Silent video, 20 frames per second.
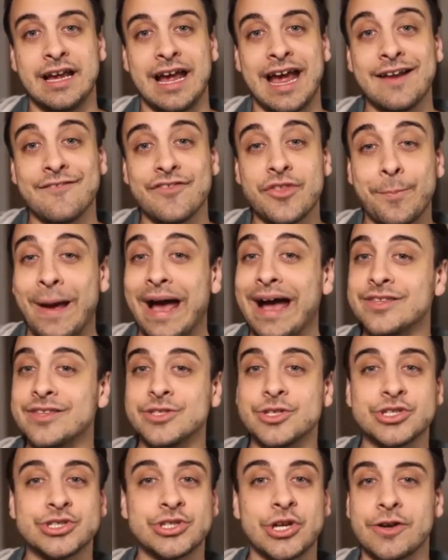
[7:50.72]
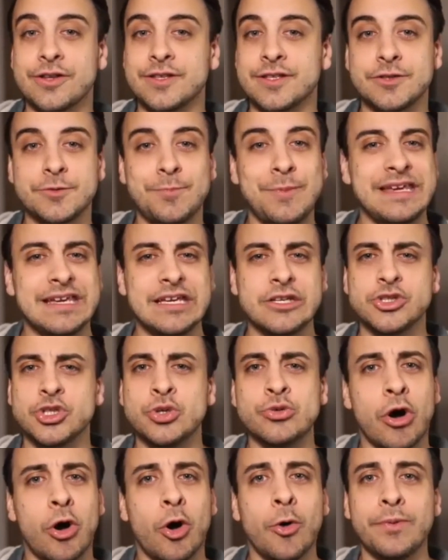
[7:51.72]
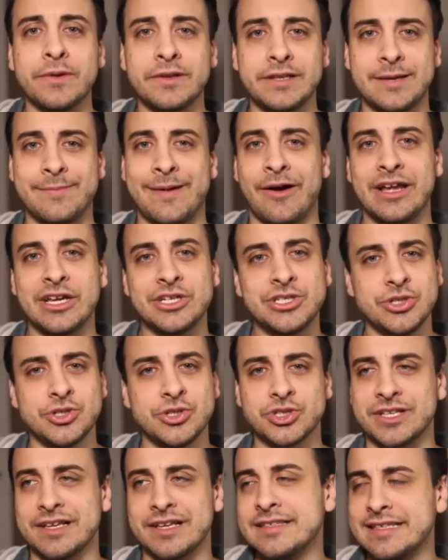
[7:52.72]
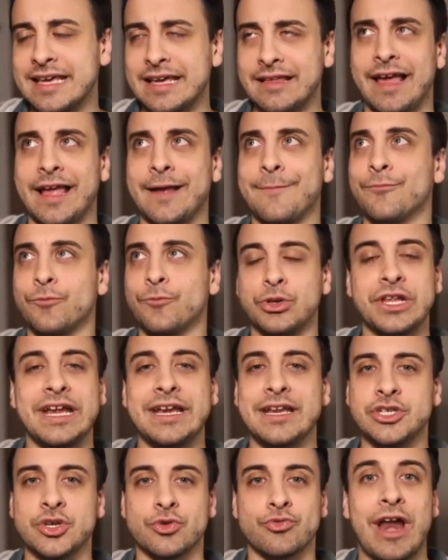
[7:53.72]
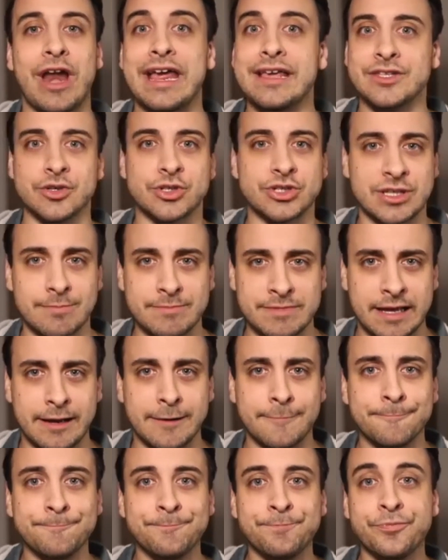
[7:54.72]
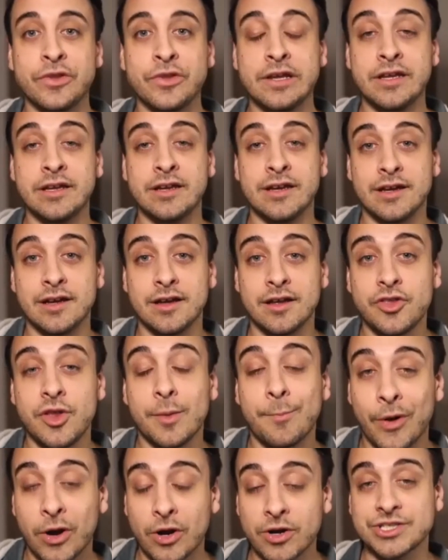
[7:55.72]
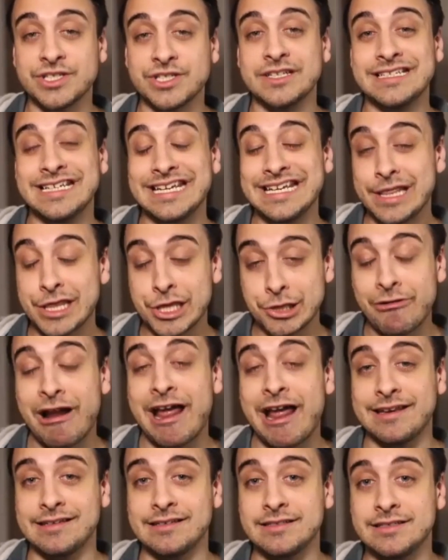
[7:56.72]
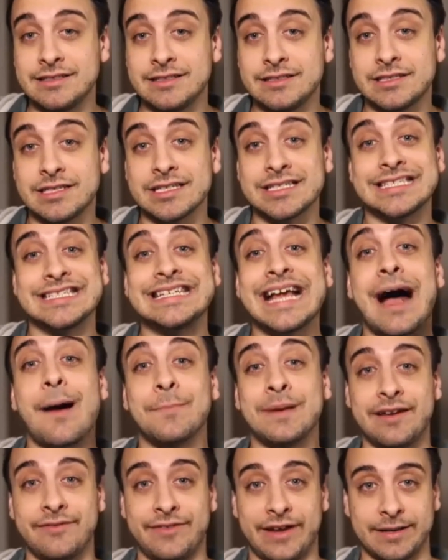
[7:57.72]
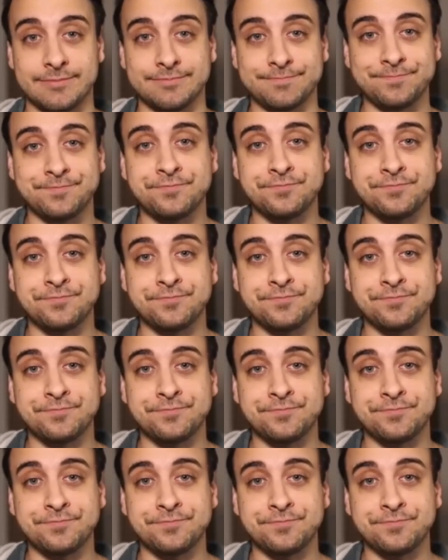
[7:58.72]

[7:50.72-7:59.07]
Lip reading: And if the pastor starts speaking too openly about issues, let's say like related to race or something, the person can threaten to stop giving.